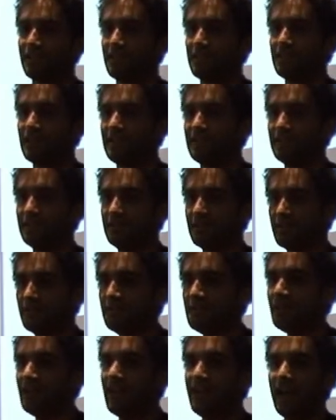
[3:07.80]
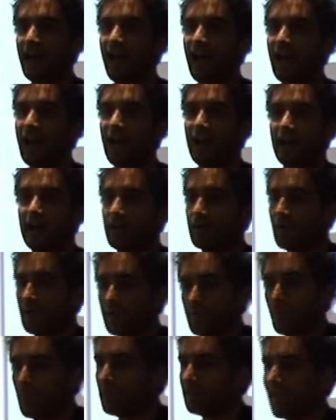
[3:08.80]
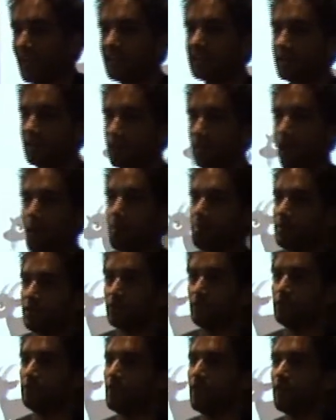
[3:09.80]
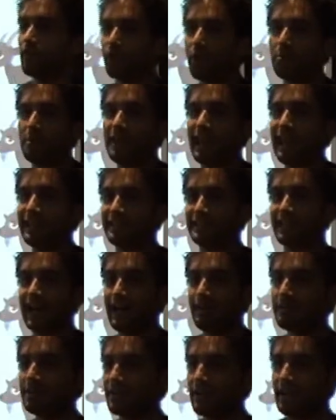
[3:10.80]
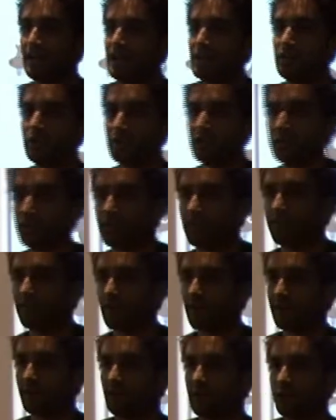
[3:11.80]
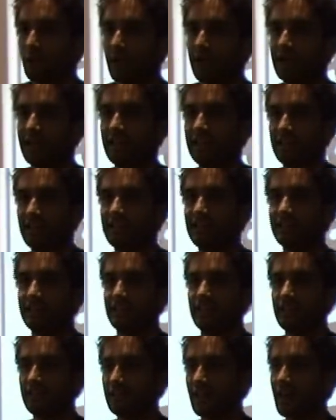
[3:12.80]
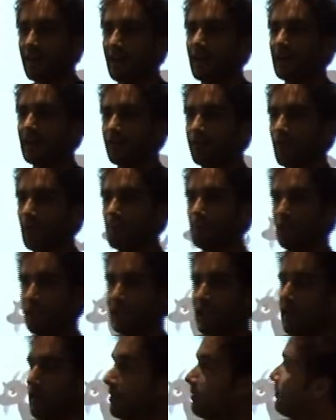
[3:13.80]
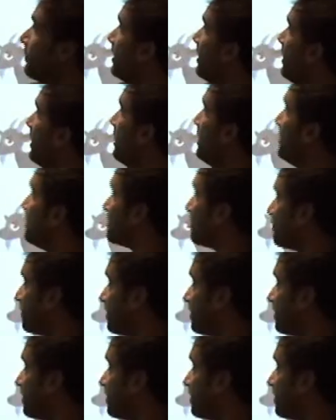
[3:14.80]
that you need to do with data from Studio or from Atlassian Apps, you can do it very, very quickly and easily directly from your shell. So